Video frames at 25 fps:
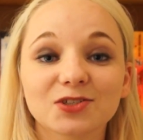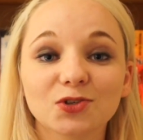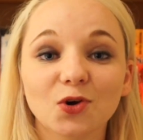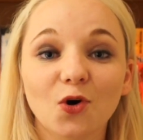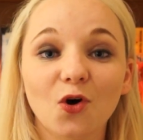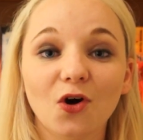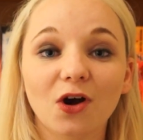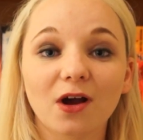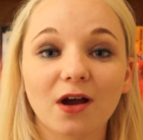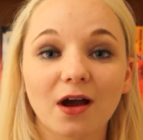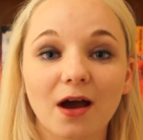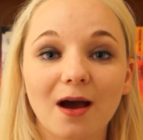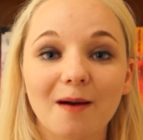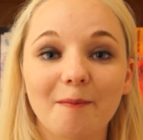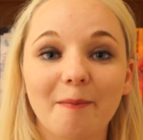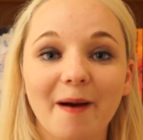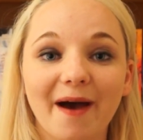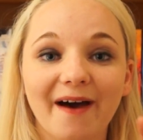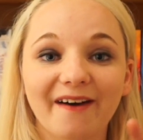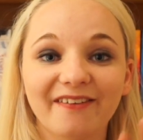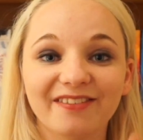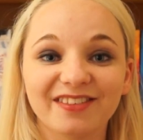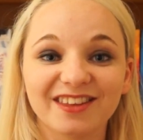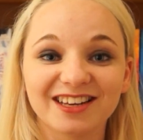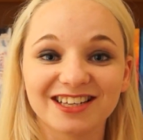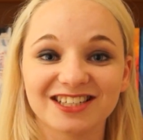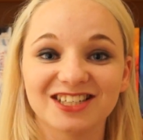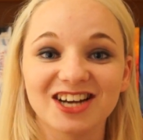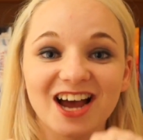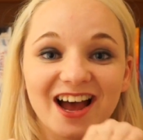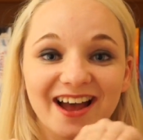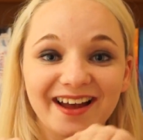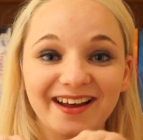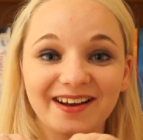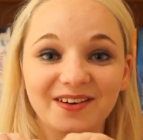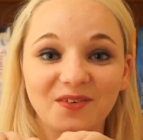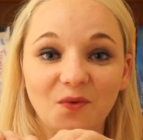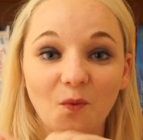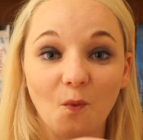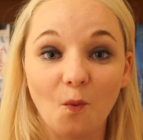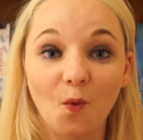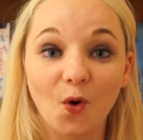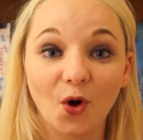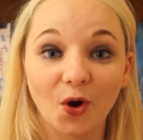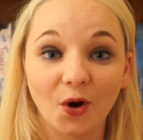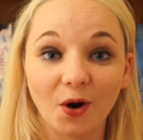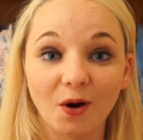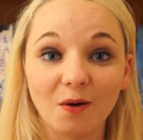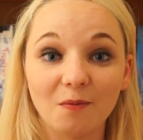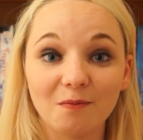talk about the giant
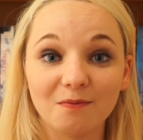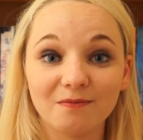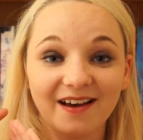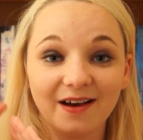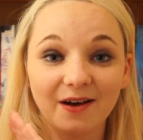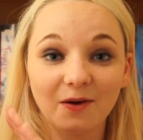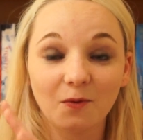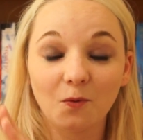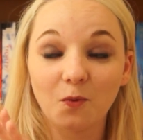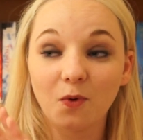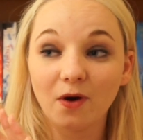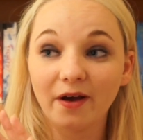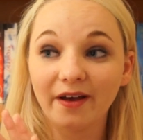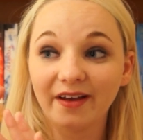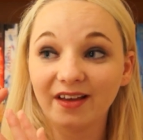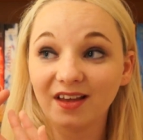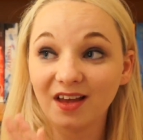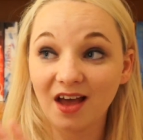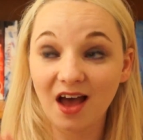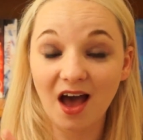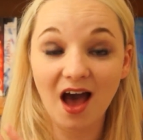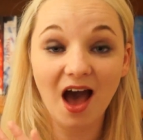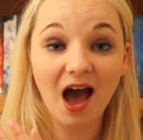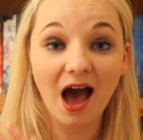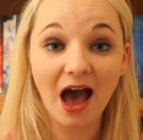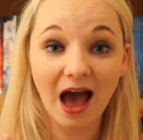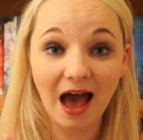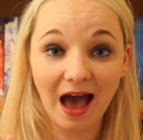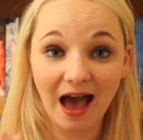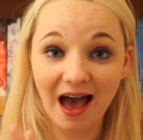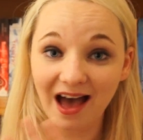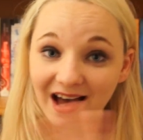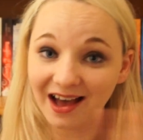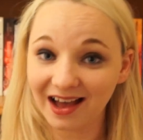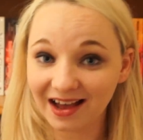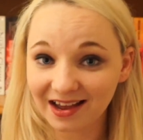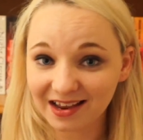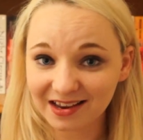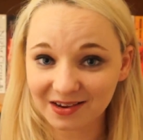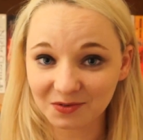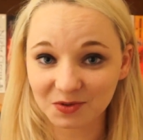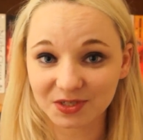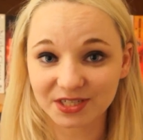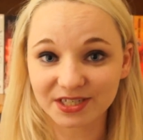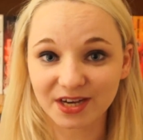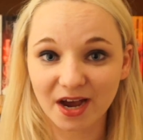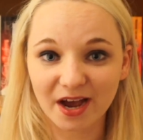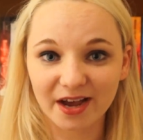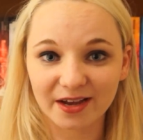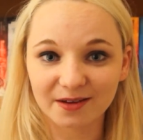worm. It was
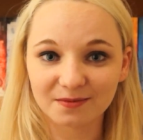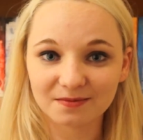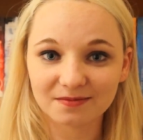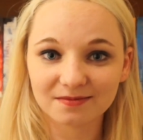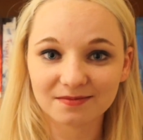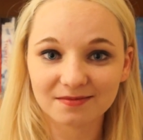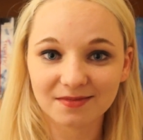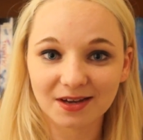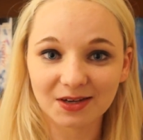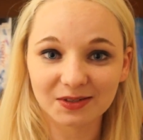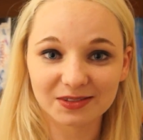dying.